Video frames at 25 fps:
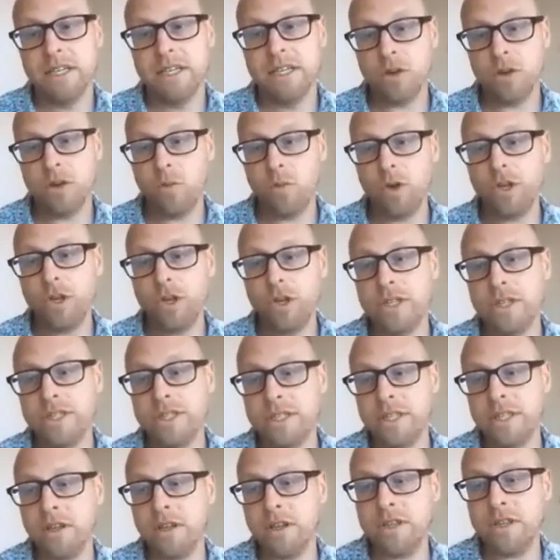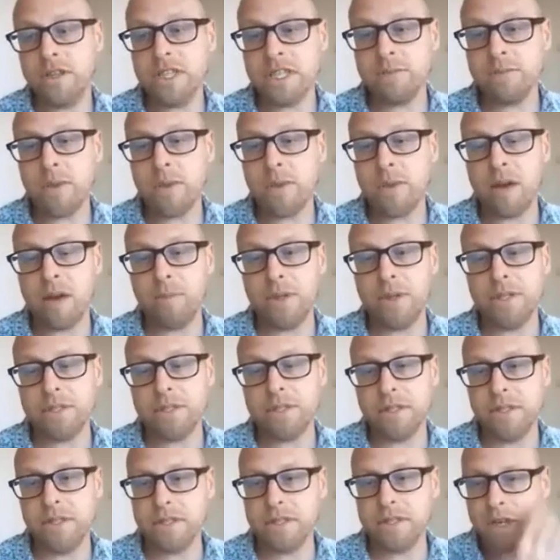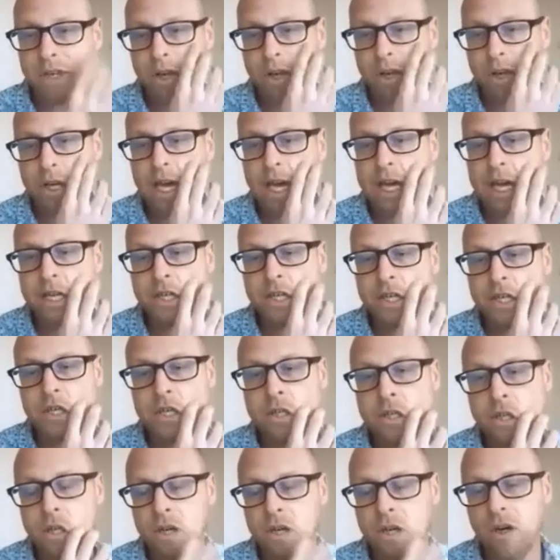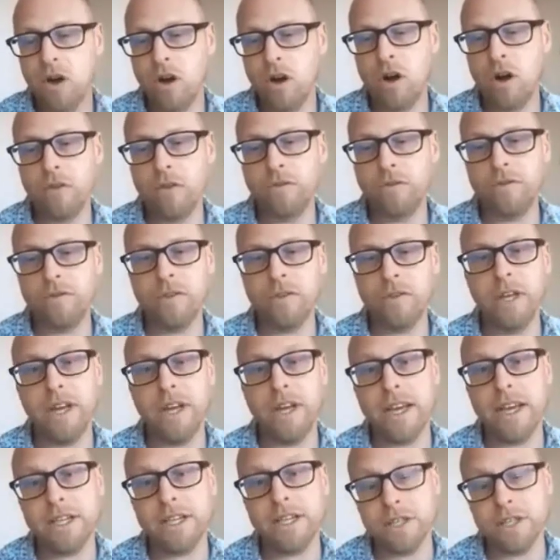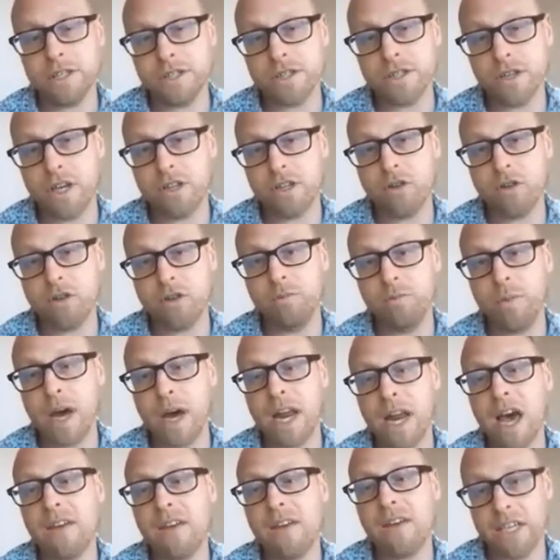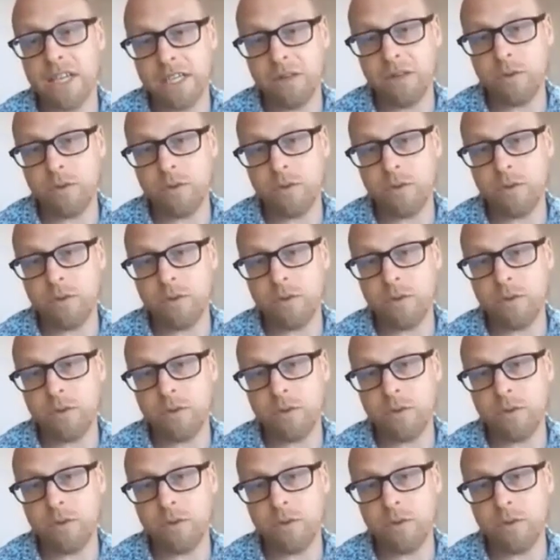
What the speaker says: So what you can see on this map is the location of an ancient site called Banavali,